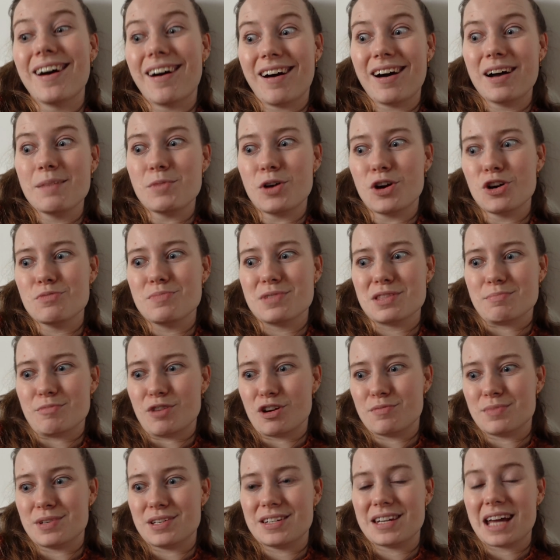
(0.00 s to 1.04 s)
I'm home at the
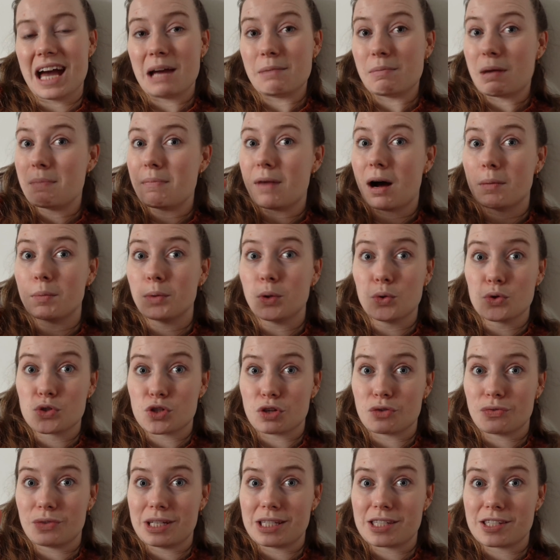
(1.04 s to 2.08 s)
moment, and my mum
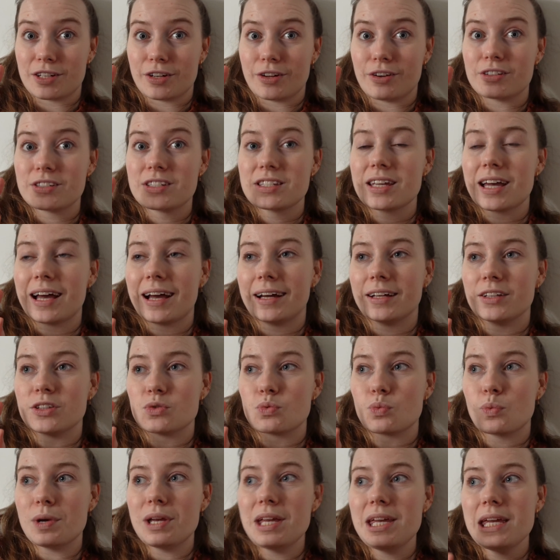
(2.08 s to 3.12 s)
also reads a lot, and
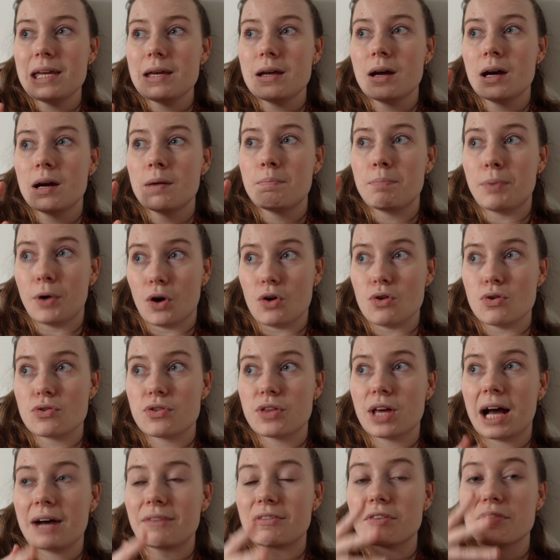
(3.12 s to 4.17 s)
we both
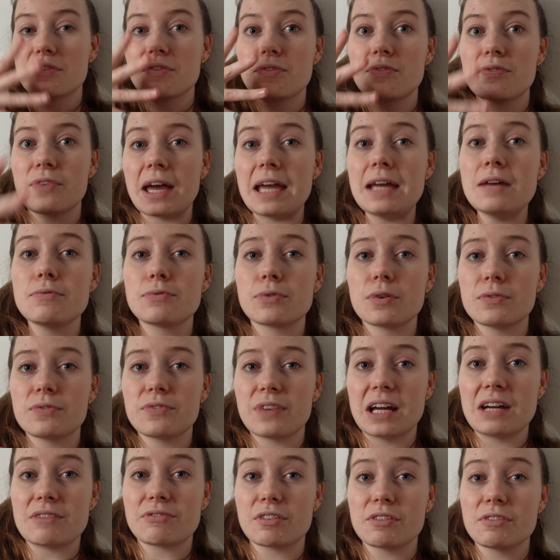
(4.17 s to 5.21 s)
have a favourite
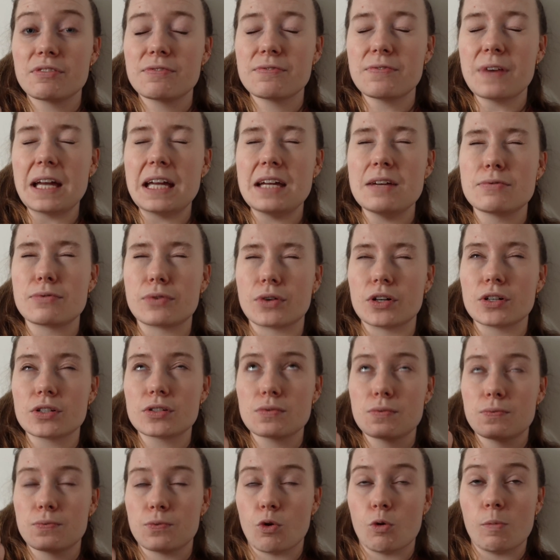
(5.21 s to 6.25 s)

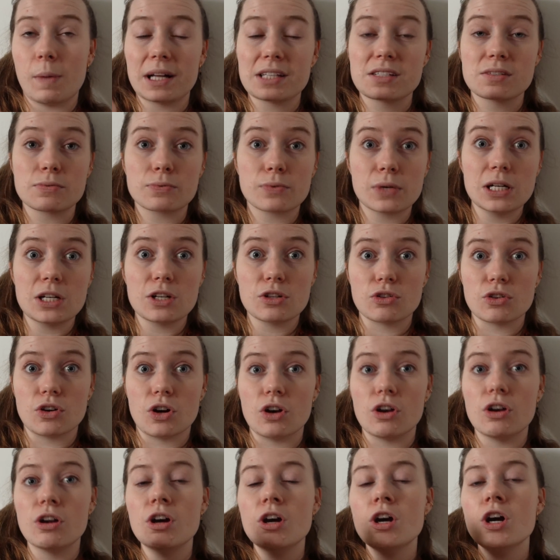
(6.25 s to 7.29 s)
format of
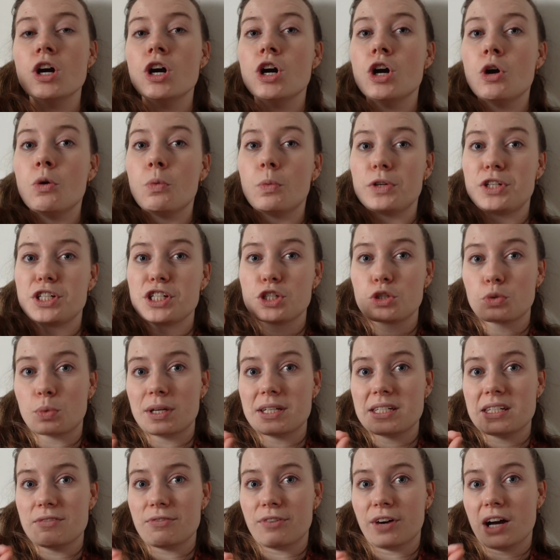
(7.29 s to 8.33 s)
readathon, which is
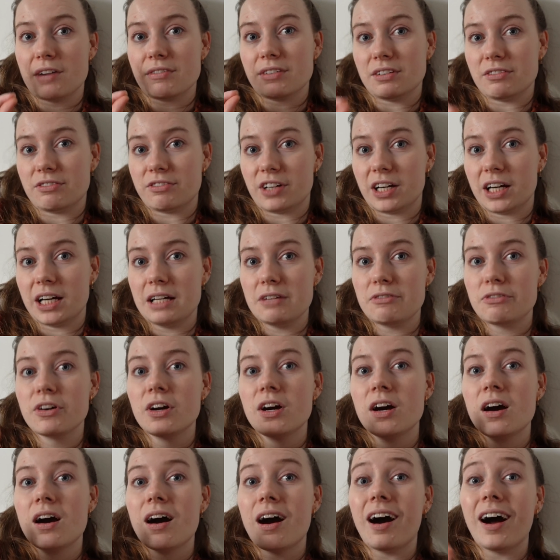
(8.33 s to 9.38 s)
25 in 5.
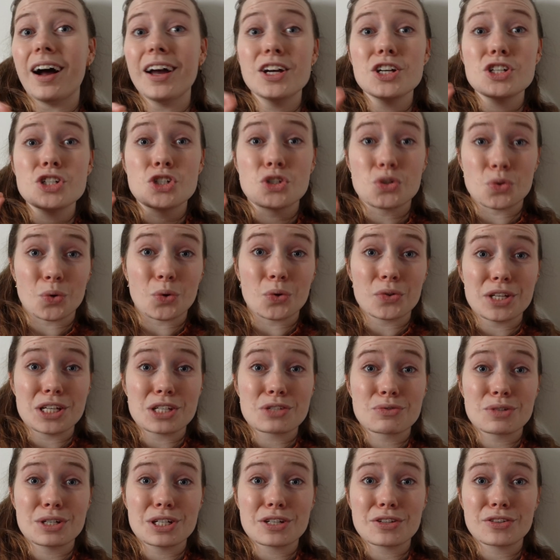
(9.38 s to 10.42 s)
I adore these
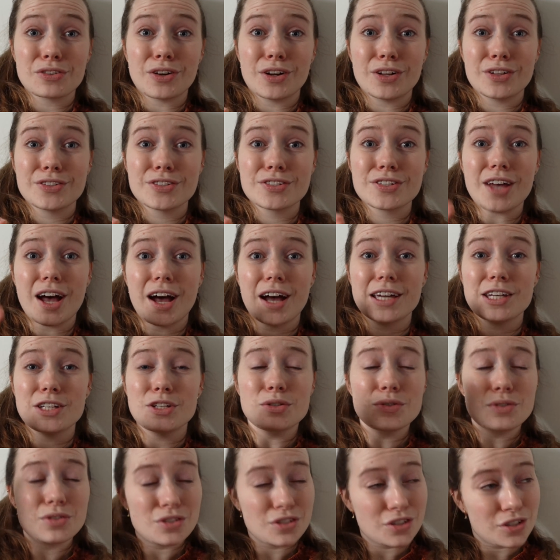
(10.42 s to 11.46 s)
readathons. I
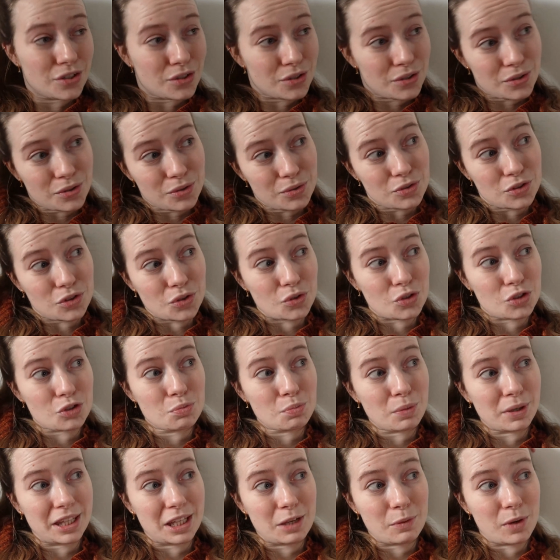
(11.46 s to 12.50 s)
used to do them
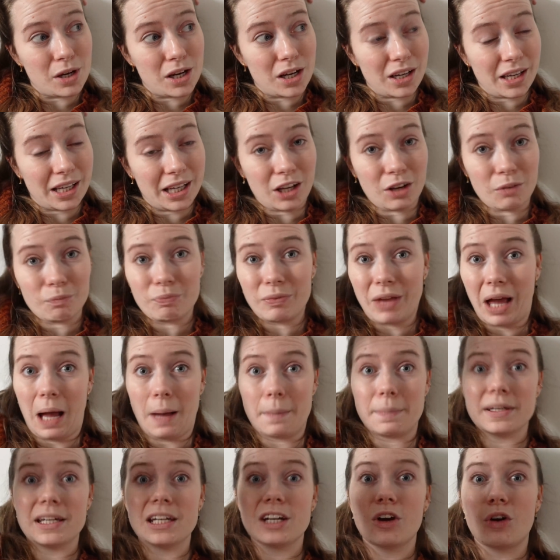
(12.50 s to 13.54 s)
when they were
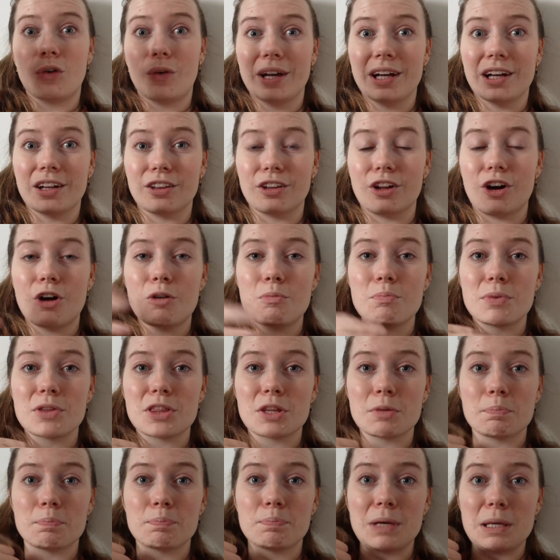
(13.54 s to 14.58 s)
happening quite a lot, but
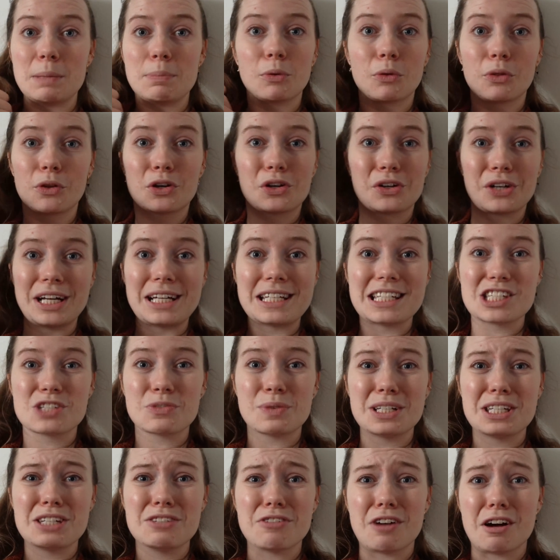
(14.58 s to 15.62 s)
the people that created
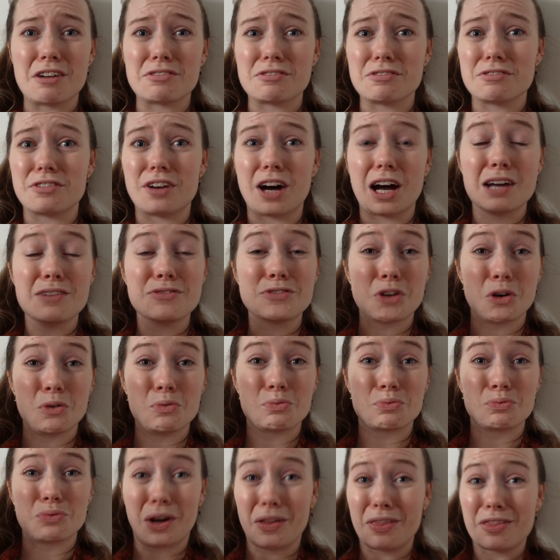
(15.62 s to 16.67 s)
25 in 5
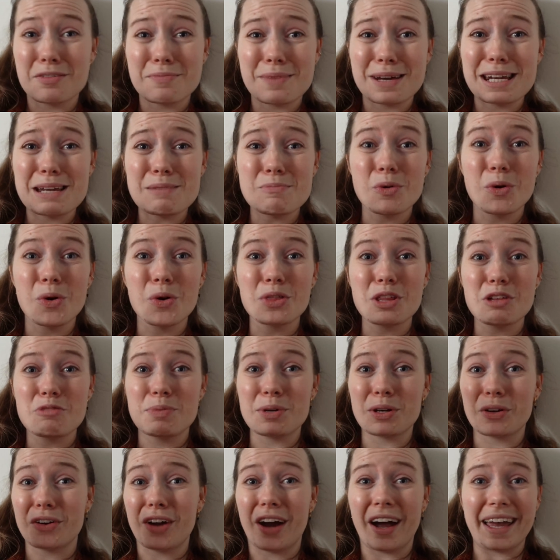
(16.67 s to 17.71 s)
don't run them anymore. They've been
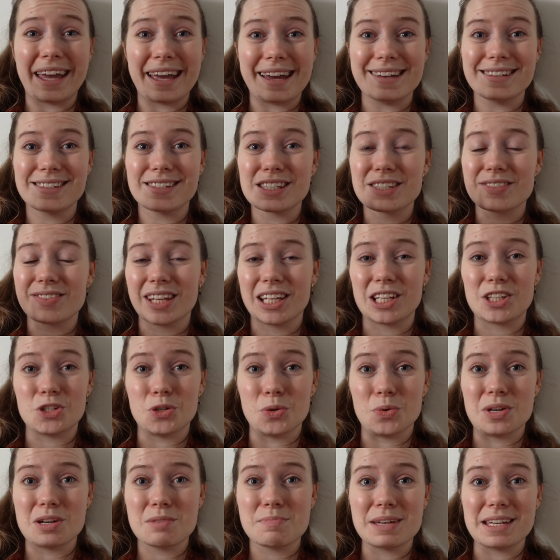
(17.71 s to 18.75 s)
on hiatus for
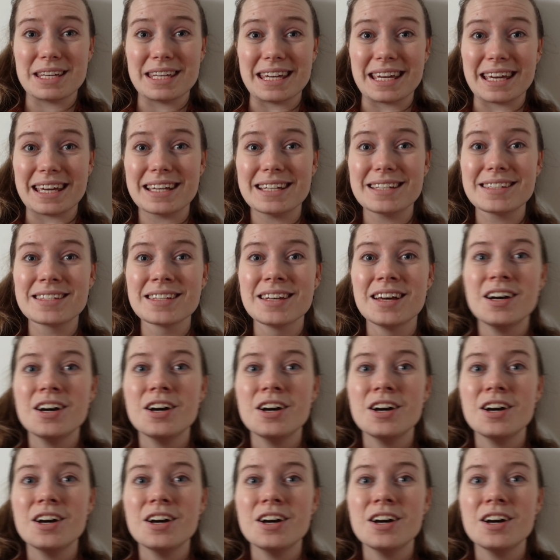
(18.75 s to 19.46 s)
2 and a bit years.